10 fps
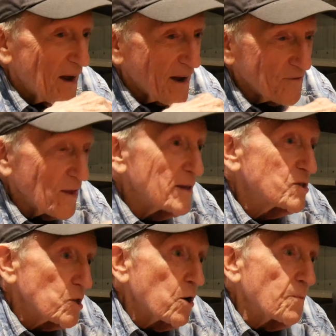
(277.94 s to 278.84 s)
and they
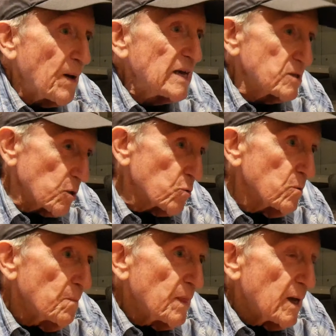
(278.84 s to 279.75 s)
started passing...
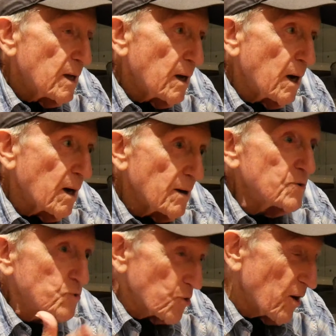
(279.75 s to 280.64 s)
Drugs. Uh,
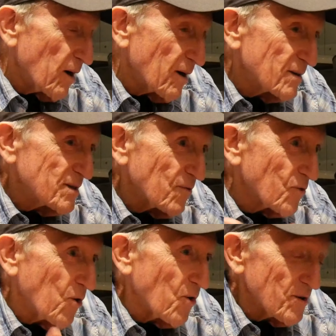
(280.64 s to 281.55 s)
and drugs, of
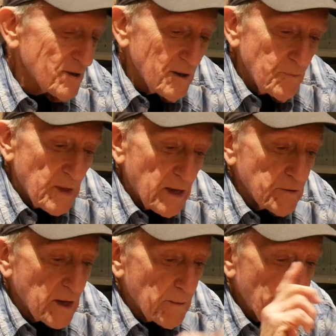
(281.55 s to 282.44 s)
course.
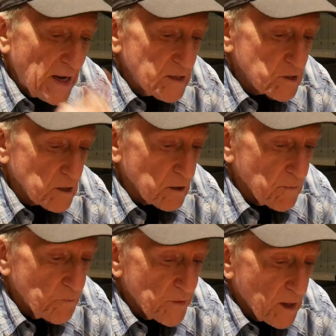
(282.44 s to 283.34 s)
And they passed
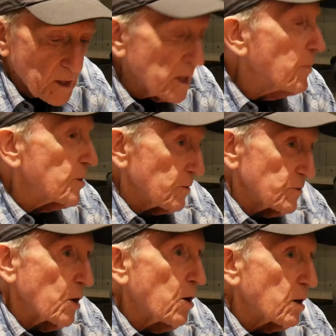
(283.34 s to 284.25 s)
a, a couple of
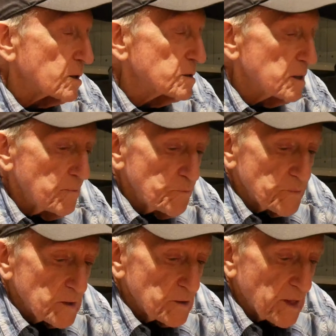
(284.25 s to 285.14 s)
laws
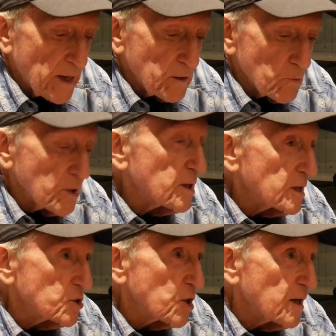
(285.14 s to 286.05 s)
that
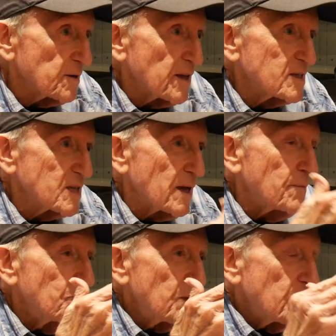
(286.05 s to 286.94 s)
really shut it. They said,